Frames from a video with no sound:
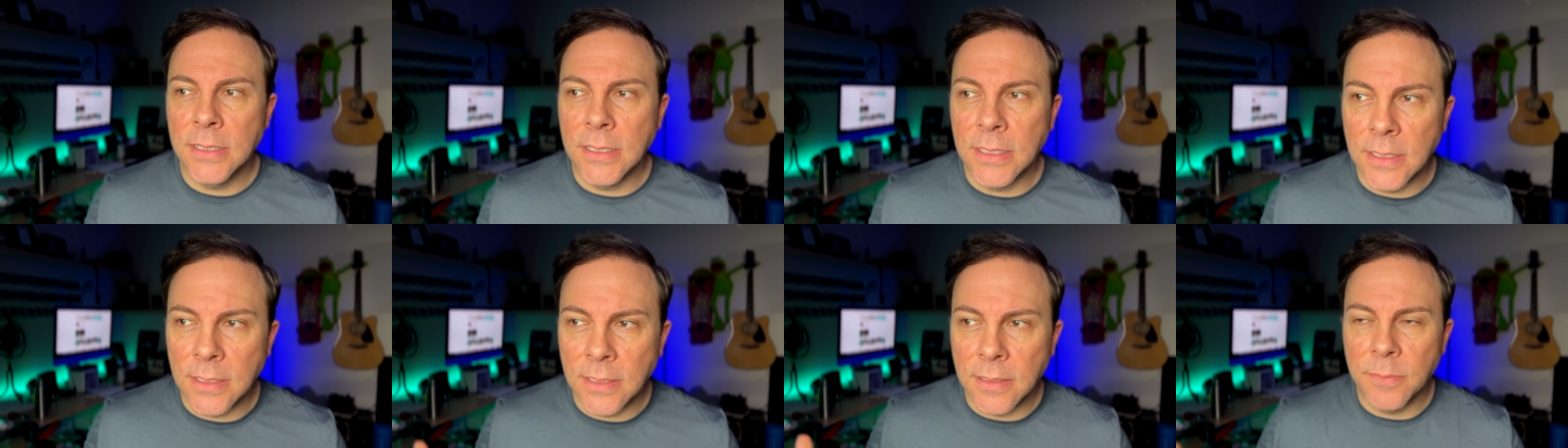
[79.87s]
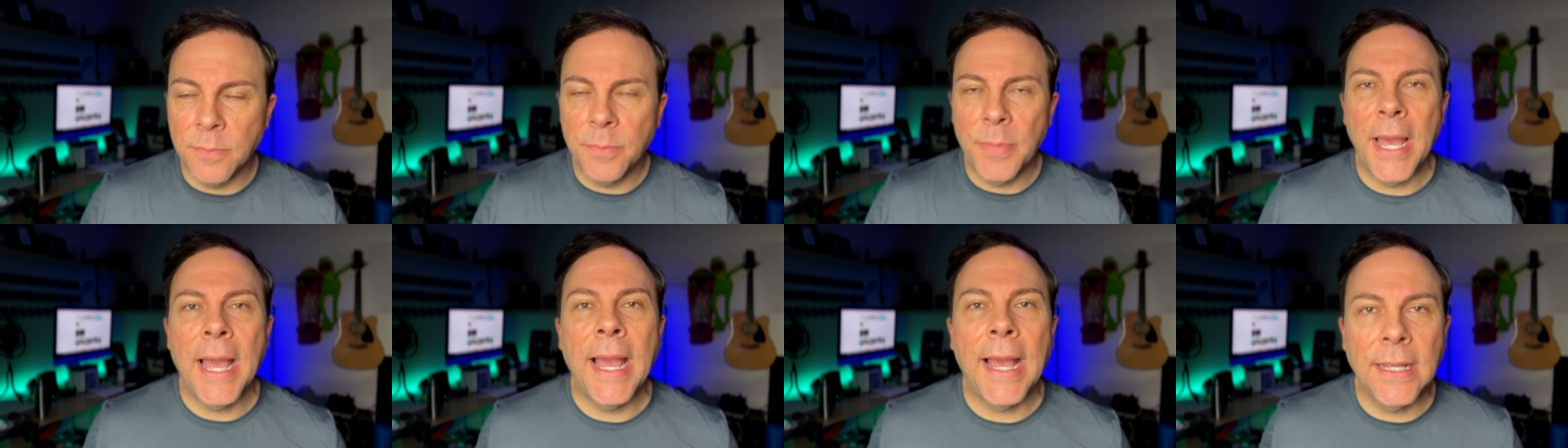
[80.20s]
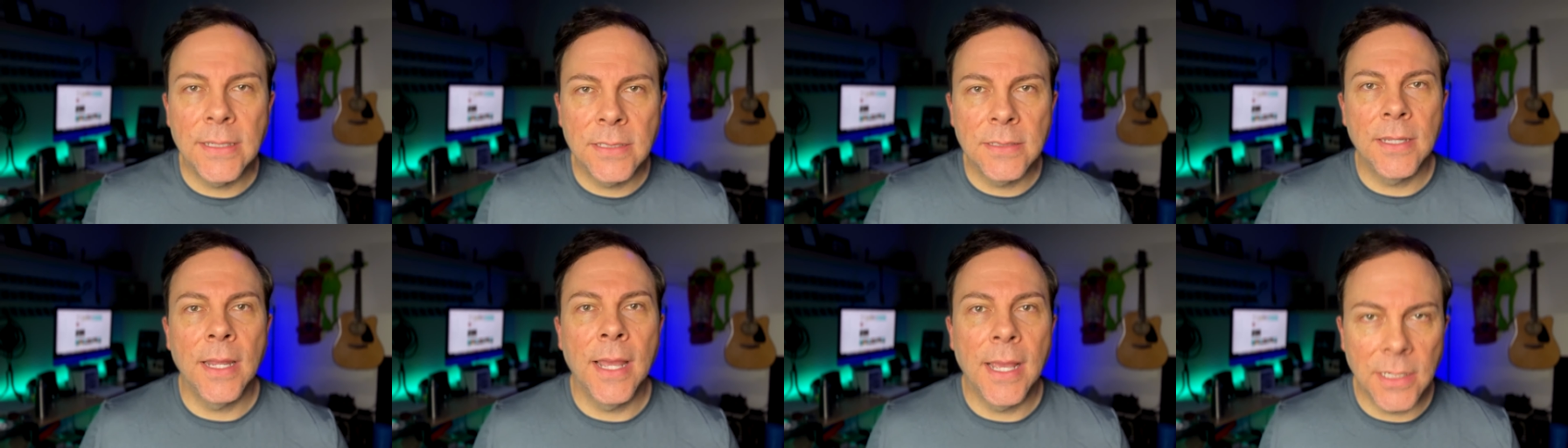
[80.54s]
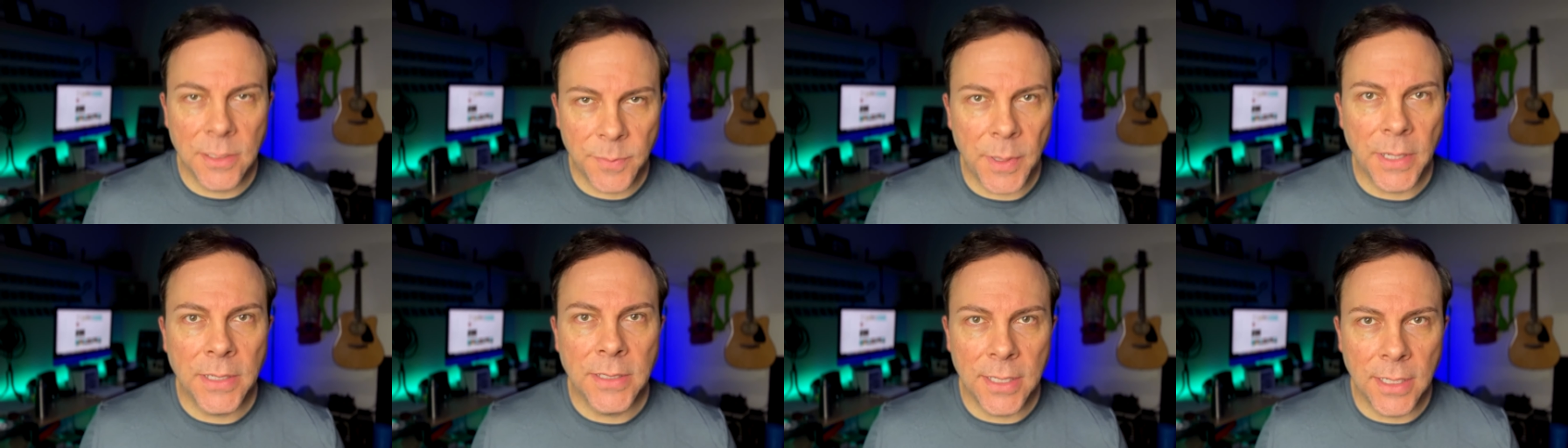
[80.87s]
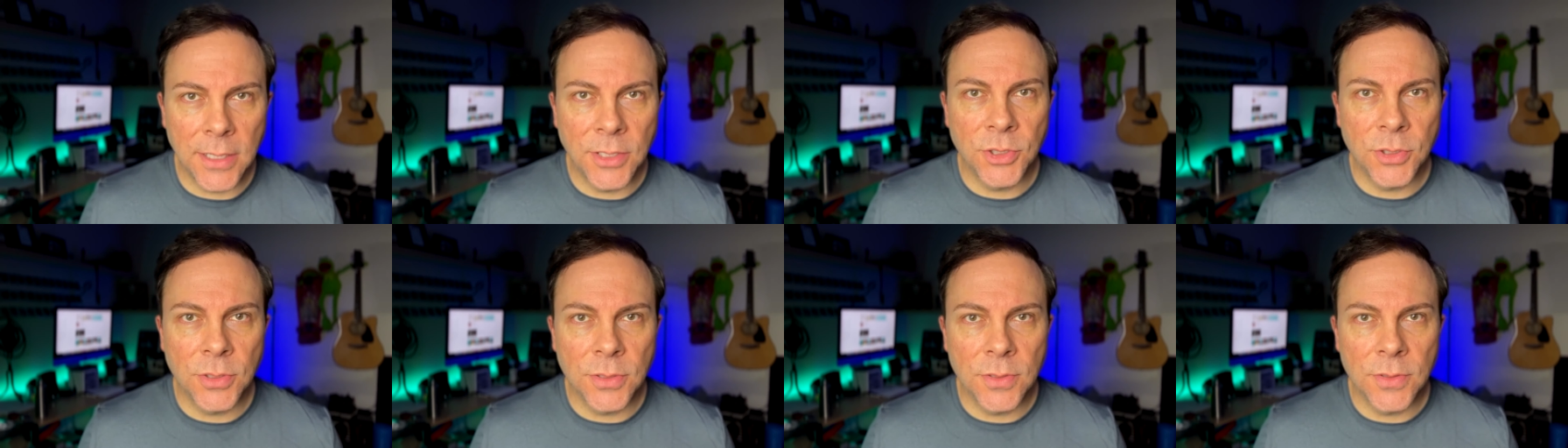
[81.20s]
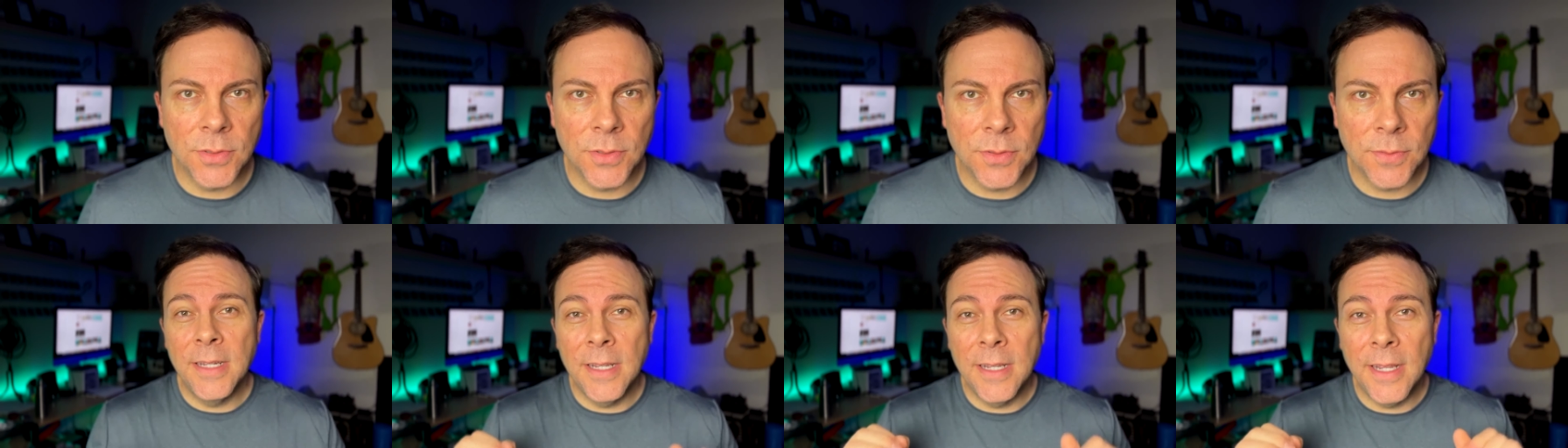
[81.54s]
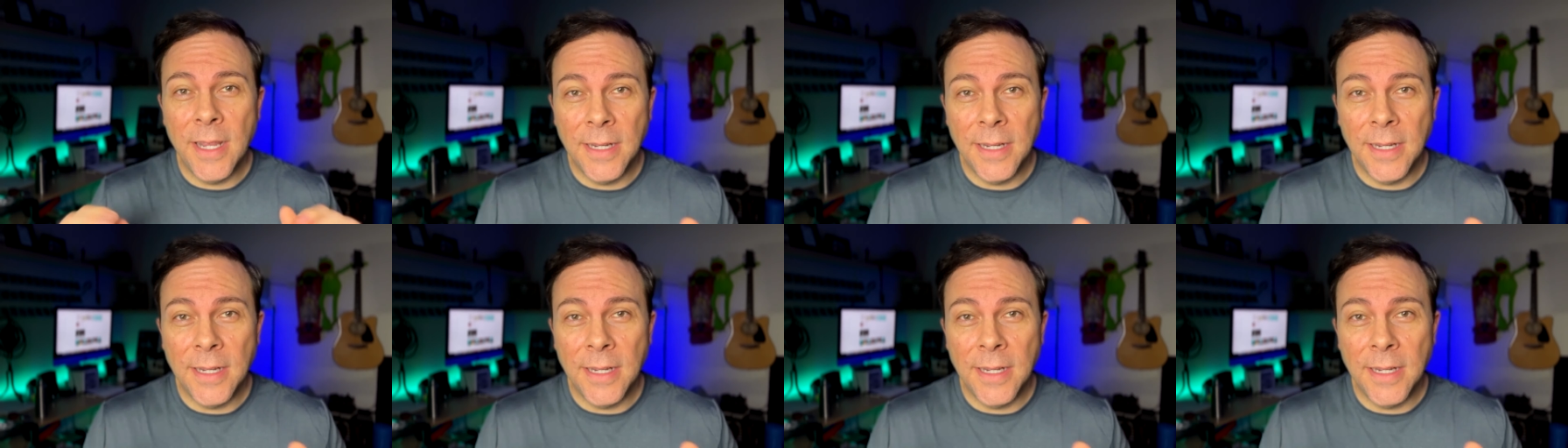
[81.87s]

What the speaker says: in past expectations.